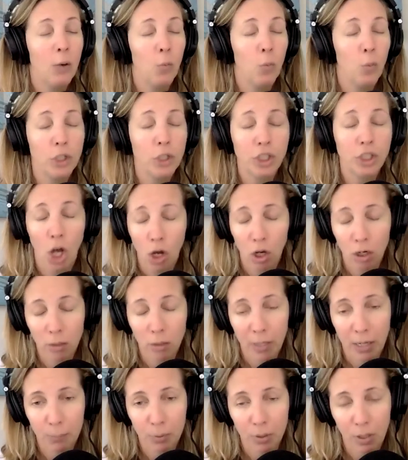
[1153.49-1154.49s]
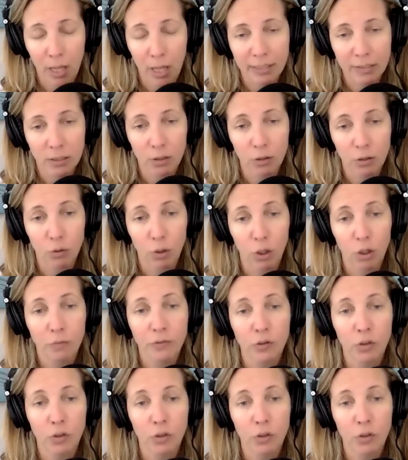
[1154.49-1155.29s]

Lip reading: would talk about Pilates in the Grove.